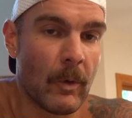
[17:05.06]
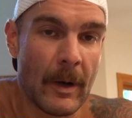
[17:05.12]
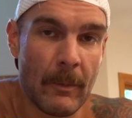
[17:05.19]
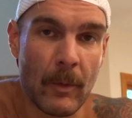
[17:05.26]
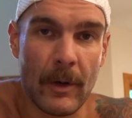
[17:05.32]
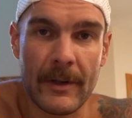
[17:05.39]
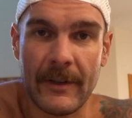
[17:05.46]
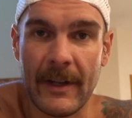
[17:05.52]

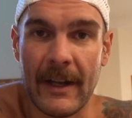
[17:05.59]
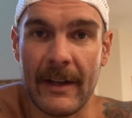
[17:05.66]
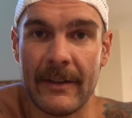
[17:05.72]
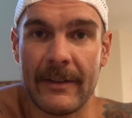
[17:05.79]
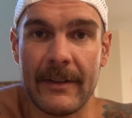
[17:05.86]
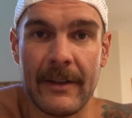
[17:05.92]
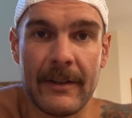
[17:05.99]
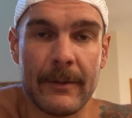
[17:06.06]
more
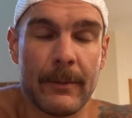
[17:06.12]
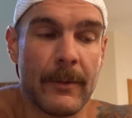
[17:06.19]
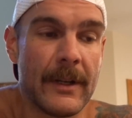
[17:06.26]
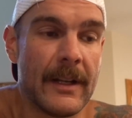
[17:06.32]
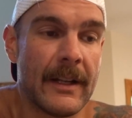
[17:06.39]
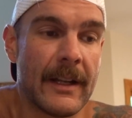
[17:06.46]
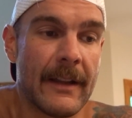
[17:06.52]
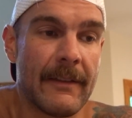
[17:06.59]
test this
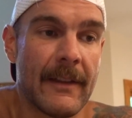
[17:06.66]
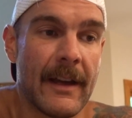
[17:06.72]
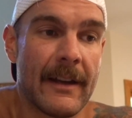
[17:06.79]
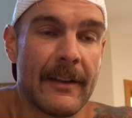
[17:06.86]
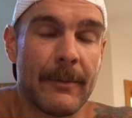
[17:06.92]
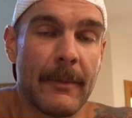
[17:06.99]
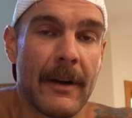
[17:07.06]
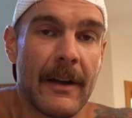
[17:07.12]
week, and that
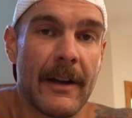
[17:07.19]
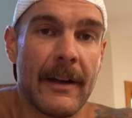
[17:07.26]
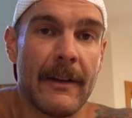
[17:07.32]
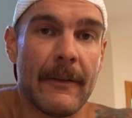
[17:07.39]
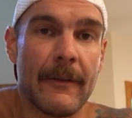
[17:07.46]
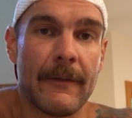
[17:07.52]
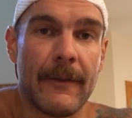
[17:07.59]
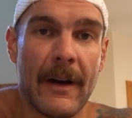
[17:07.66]
is
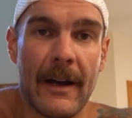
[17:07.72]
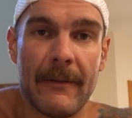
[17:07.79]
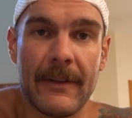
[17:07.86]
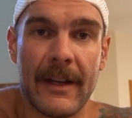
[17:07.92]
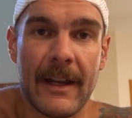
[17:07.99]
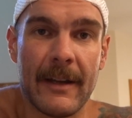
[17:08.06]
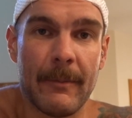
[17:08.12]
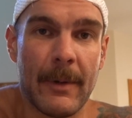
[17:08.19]
my
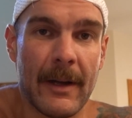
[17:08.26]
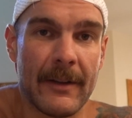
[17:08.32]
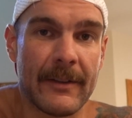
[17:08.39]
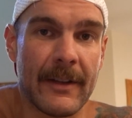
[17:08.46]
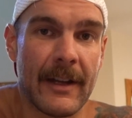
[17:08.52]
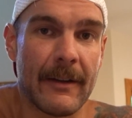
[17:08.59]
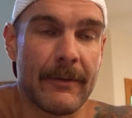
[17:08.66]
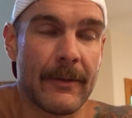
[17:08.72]
5K best
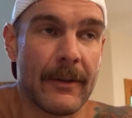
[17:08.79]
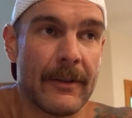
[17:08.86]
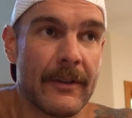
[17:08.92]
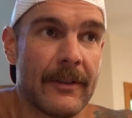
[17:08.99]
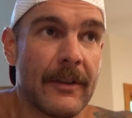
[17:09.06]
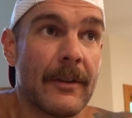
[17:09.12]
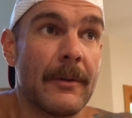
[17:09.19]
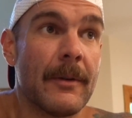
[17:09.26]
effort.
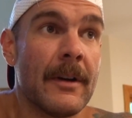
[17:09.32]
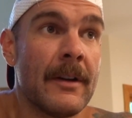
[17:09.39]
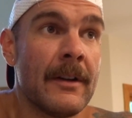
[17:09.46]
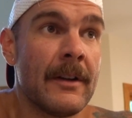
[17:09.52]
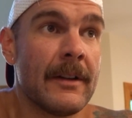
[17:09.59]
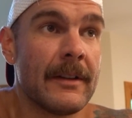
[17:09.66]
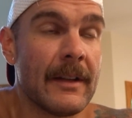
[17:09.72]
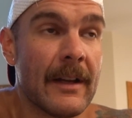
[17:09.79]
So
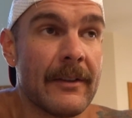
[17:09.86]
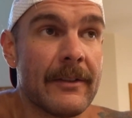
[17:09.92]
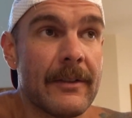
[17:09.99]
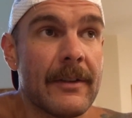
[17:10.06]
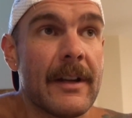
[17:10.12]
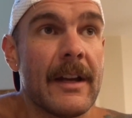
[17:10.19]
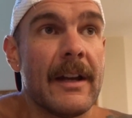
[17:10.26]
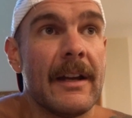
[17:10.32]

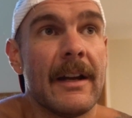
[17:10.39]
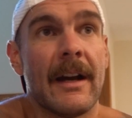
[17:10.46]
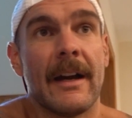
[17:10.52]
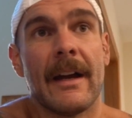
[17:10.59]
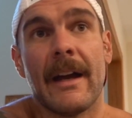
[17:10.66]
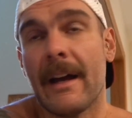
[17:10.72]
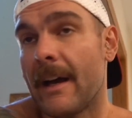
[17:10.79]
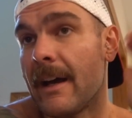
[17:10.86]
yesterday I
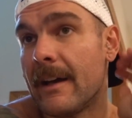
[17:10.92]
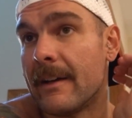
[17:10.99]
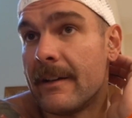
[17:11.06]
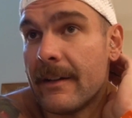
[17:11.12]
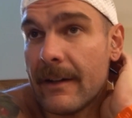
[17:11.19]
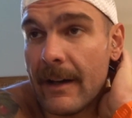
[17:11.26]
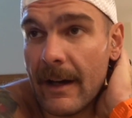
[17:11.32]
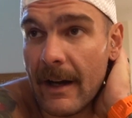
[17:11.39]

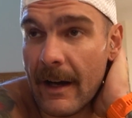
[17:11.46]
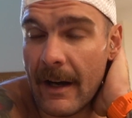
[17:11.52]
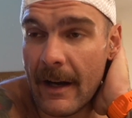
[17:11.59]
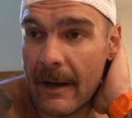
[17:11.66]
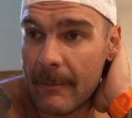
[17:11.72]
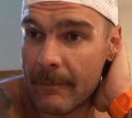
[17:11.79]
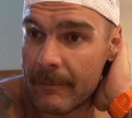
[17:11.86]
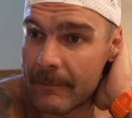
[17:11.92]
had
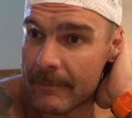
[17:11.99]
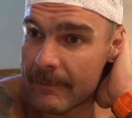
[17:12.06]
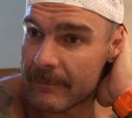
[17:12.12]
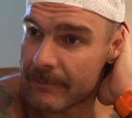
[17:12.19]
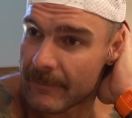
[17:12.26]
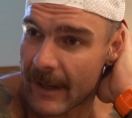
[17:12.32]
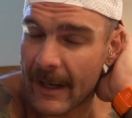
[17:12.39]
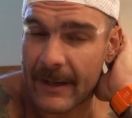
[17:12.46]

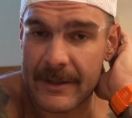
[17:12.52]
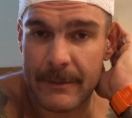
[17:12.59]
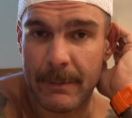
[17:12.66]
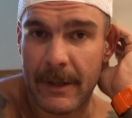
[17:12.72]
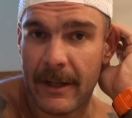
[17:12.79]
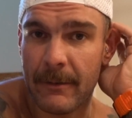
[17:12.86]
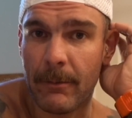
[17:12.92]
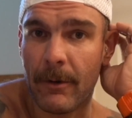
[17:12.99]
a
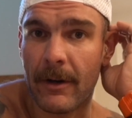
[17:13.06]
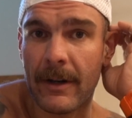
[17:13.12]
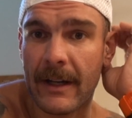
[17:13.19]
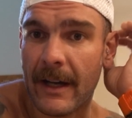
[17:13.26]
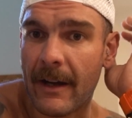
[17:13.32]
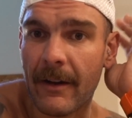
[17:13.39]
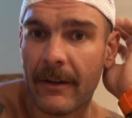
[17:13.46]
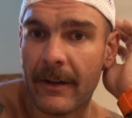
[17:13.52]
speed
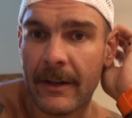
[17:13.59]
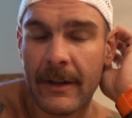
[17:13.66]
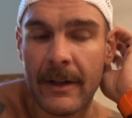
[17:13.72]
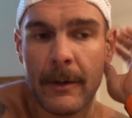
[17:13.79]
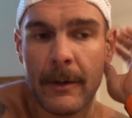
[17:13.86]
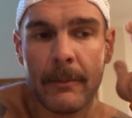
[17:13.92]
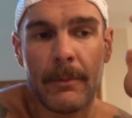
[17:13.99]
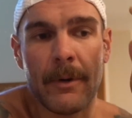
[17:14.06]
workout,
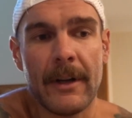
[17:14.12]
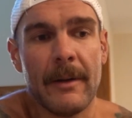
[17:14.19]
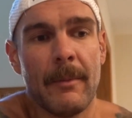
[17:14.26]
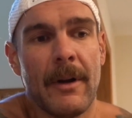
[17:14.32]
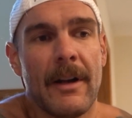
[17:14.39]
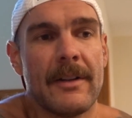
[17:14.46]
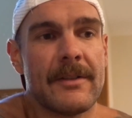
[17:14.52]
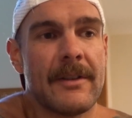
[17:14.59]
pretty
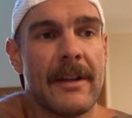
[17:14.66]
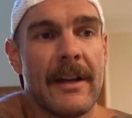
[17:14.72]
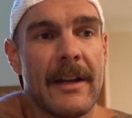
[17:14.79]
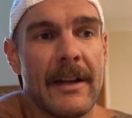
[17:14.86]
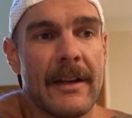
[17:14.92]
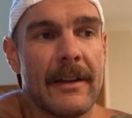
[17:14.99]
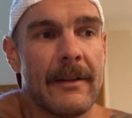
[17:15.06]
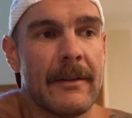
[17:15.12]
much
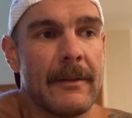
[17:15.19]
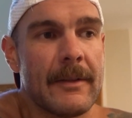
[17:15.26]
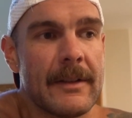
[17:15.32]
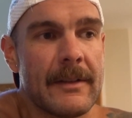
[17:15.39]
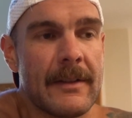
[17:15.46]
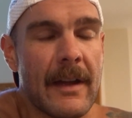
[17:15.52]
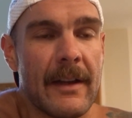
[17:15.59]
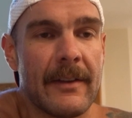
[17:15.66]
like
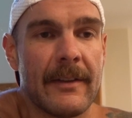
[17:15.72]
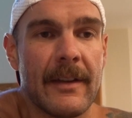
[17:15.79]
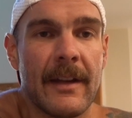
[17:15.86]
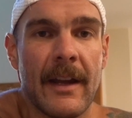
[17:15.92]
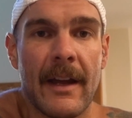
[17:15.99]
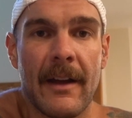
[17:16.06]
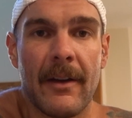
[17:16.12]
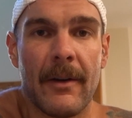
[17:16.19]
testing
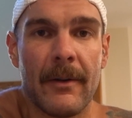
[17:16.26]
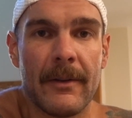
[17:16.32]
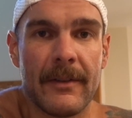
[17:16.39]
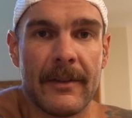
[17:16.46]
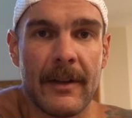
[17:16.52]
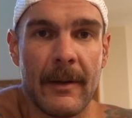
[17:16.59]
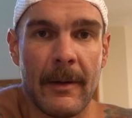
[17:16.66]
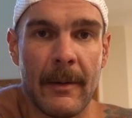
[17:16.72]
out
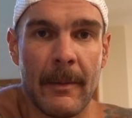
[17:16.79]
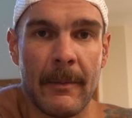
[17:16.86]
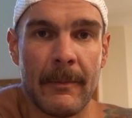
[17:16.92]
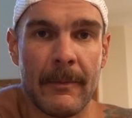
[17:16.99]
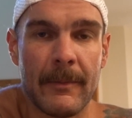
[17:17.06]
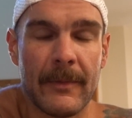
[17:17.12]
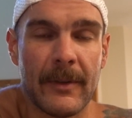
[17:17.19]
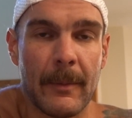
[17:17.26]

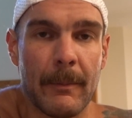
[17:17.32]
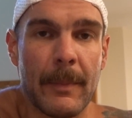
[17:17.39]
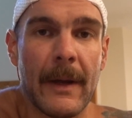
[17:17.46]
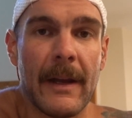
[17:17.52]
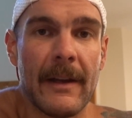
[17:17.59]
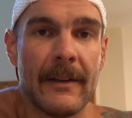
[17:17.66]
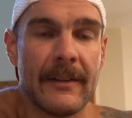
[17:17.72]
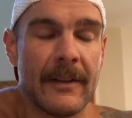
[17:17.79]
some
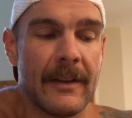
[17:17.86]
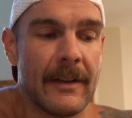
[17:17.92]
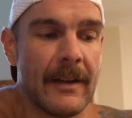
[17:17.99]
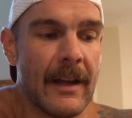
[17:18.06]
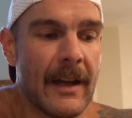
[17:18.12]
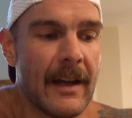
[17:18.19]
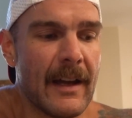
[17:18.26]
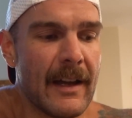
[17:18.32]
pacing
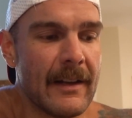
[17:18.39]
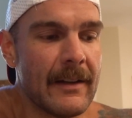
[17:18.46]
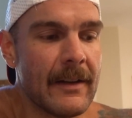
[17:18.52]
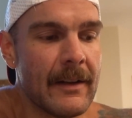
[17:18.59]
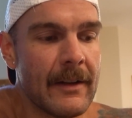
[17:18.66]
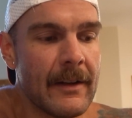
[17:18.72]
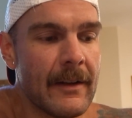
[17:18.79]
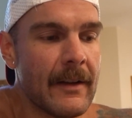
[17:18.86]
at
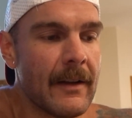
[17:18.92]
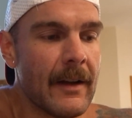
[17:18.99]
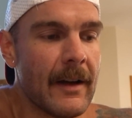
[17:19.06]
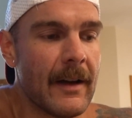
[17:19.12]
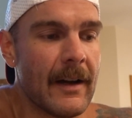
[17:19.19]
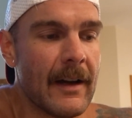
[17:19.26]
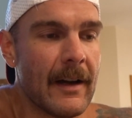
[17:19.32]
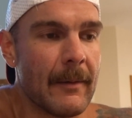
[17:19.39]

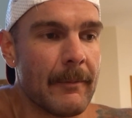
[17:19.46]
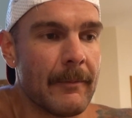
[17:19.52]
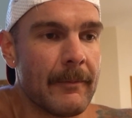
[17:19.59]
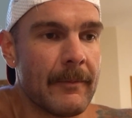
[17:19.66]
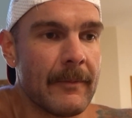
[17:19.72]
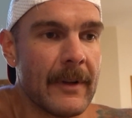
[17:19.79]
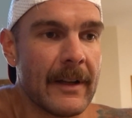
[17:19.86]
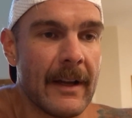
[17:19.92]

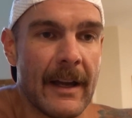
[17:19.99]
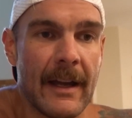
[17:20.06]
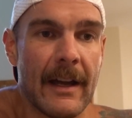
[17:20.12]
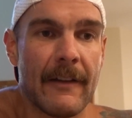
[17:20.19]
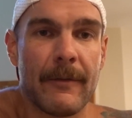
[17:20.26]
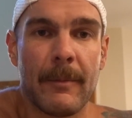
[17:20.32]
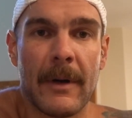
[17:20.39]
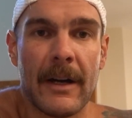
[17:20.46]
like a
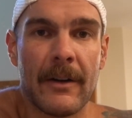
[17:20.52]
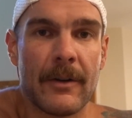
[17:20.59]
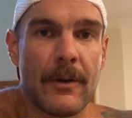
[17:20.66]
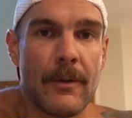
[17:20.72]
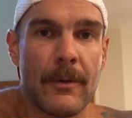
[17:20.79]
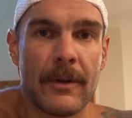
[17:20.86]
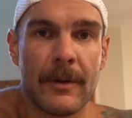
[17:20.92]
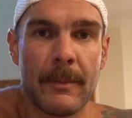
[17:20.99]
half mile,
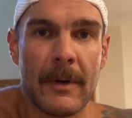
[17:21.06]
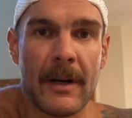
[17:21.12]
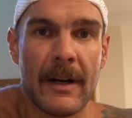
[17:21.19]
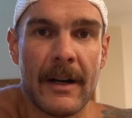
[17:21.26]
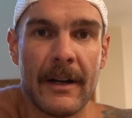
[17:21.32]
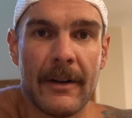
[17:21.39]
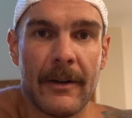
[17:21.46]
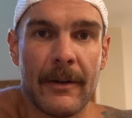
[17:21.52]
quarter
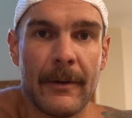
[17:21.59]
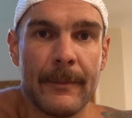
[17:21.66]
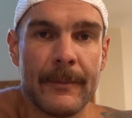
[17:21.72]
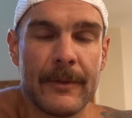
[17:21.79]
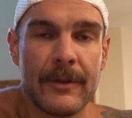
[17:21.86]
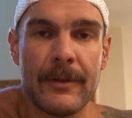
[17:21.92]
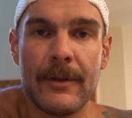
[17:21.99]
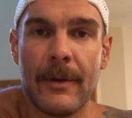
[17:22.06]
mile,
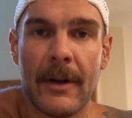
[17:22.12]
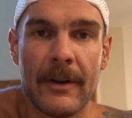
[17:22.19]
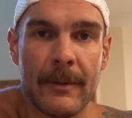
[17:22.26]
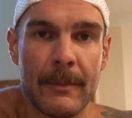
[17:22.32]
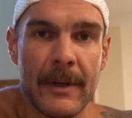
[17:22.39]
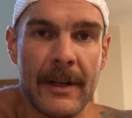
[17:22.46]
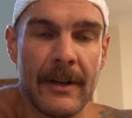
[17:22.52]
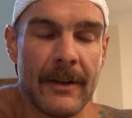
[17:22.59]
200
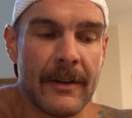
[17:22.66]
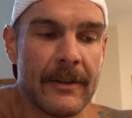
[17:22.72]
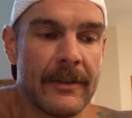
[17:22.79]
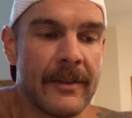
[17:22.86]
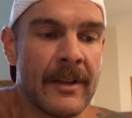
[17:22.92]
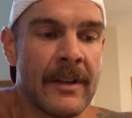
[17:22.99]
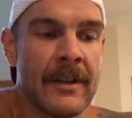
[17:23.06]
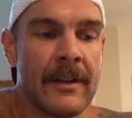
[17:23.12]
meters,